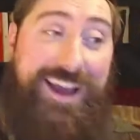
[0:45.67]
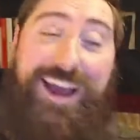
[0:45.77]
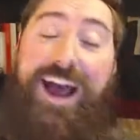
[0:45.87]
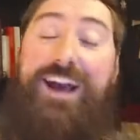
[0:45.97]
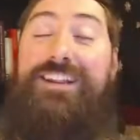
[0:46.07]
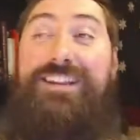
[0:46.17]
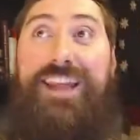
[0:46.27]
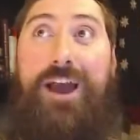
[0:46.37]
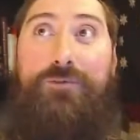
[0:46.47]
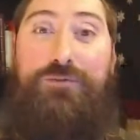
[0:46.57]
Uh,
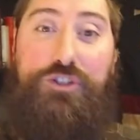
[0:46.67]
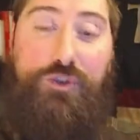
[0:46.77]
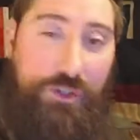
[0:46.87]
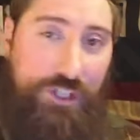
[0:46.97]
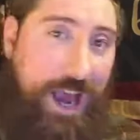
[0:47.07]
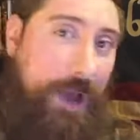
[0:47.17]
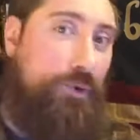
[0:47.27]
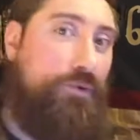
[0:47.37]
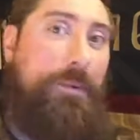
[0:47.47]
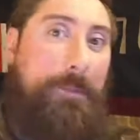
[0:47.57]
now, Georgia, I
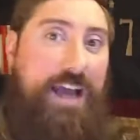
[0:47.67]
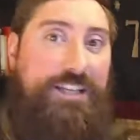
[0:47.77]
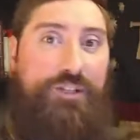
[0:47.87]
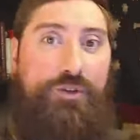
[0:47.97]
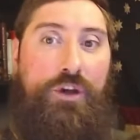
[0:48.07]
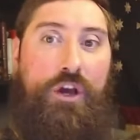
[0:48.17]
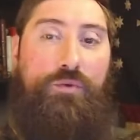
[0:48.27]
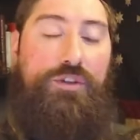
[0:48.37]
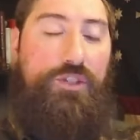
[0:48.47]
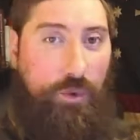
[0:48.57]
will remind you,
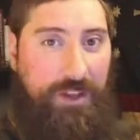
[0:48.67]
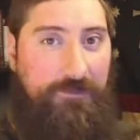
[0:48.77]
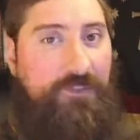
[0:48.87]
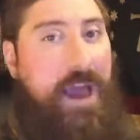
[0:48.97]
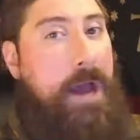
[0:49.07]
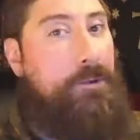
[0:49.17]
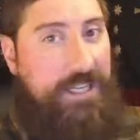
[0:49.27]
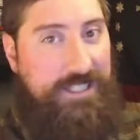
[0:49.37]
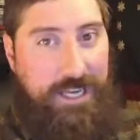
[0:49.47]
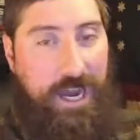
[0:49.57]
was only founded
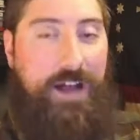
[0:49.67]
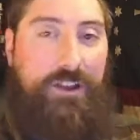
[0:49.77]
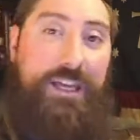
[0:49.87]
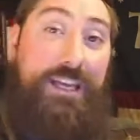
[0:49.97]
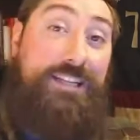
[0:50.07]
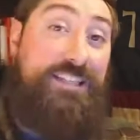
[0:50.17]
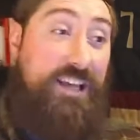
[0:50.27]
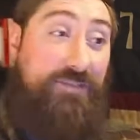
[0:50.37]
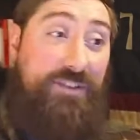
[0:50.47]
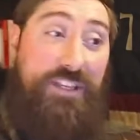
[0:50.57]
as a colony in
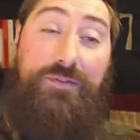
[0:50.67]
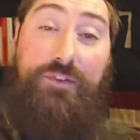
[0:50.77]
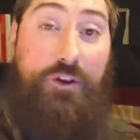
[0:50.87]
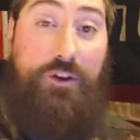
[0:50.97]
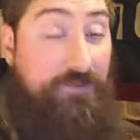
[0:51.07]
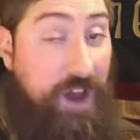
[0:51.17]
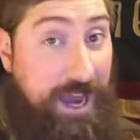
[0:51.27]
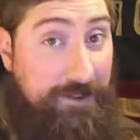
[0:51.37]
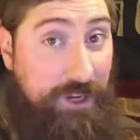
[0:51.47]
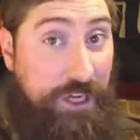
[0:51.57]

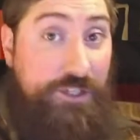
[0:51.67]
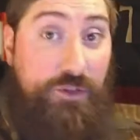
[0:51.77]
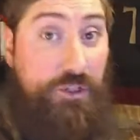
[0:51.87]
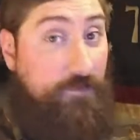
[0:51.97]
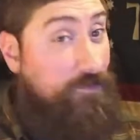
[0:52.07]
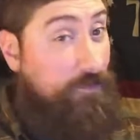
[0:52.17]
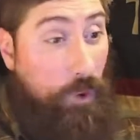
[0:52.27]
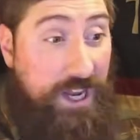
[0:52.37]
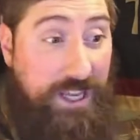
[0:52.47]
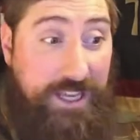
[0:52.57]
1735. So just
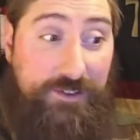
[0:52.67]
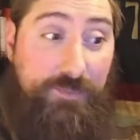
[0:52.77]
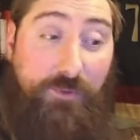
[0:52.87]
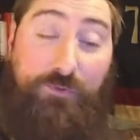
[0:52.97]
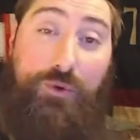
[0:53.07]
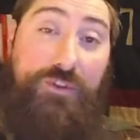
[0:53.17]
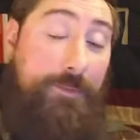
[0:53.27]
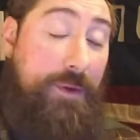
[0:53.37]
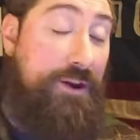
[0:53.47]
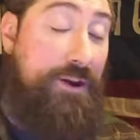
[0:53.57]
40 years before the
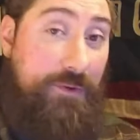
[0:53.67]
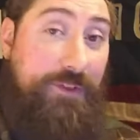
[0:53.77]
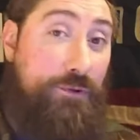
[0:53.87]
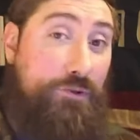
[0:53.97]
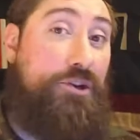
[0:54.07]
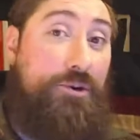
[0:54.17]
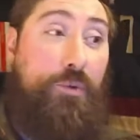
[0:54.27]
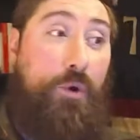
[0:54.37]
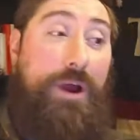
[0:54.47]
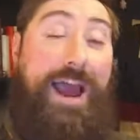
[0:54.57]
American Revolutionary
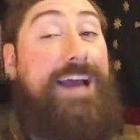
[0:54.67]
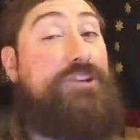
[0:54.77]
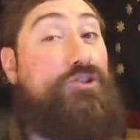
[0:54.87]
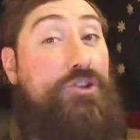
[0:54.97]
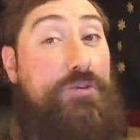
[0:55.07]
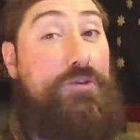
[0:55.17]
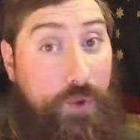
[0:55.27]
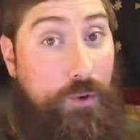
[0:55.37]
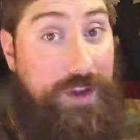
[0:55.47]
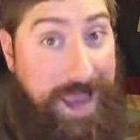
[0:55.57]
War actually
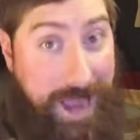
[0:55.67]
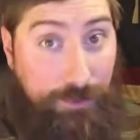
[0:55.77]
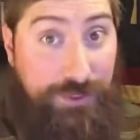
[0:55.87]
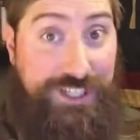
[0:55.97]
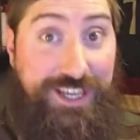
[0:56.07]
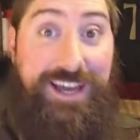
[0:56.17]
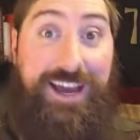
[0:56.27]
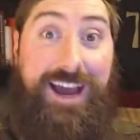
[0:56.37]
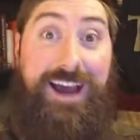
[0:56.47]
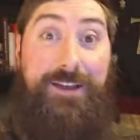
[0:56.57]
broke out,
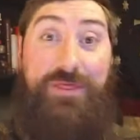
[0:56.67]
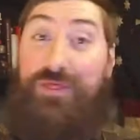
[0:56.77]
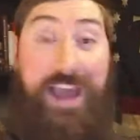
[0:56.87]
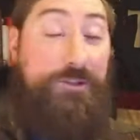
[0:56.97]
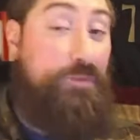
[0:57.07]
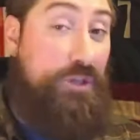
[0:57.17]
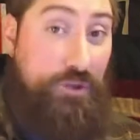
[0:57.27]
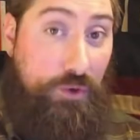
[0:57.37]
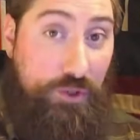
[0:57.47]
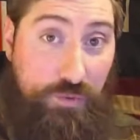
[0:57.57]
uh, that's when
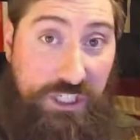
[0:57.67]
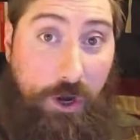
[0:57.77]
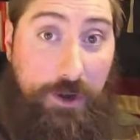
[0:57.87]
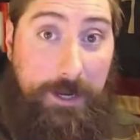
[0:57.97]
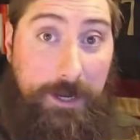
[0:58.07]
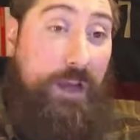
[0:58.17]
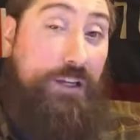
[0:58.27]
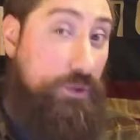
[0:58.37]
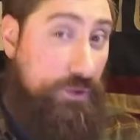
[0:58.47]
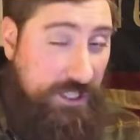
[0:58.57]
Georgia was started.
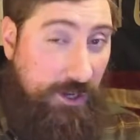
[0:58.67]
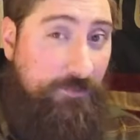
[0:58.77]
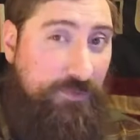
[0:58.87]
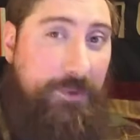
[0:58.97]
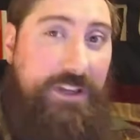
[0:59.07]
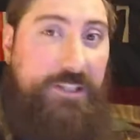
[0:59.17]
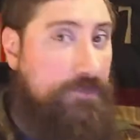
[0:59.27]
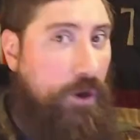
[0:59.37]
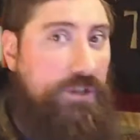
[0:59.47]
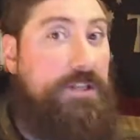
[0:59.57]
So it was still very
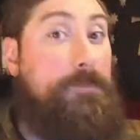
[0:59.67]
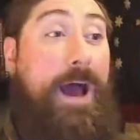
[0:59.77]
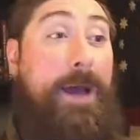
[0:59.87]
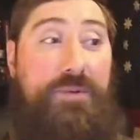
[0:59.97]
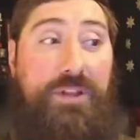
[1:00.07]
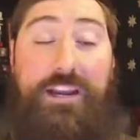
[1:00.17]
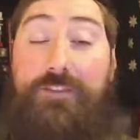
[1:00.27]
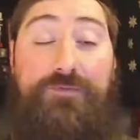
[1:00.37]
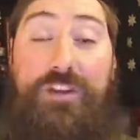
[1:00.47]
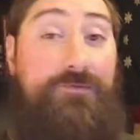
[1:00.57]
sparsely
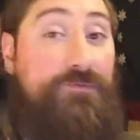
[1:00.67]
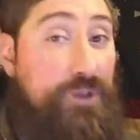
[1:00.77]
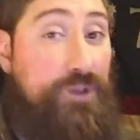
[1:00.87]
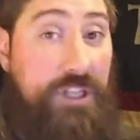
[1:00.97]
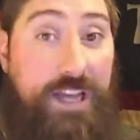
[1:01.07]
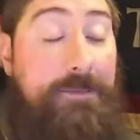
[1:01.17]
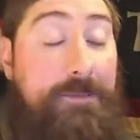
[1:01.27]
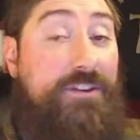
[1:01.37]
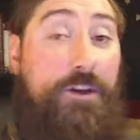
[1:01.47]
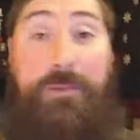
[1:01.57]
populated, even for the time,
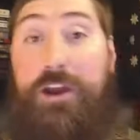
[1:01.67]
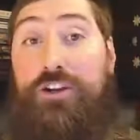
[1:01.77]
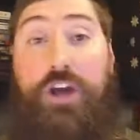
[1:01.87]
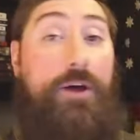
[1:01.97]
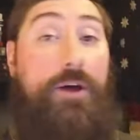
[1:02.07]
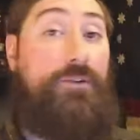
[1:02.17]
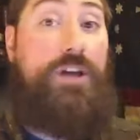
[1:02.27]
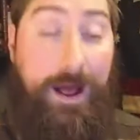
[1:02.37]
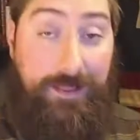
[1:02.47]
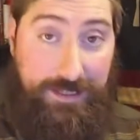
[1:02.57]
even compared to other
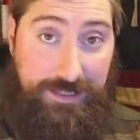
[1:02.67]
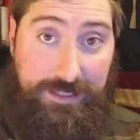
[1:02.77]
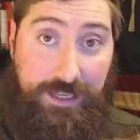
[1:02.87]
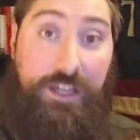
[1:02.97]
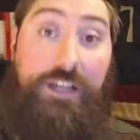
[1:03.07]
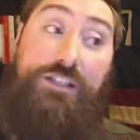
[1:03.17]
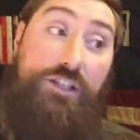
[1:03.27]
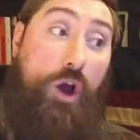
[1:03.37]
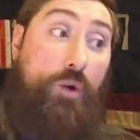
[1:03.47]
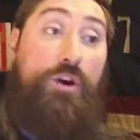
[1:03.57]
colonies. So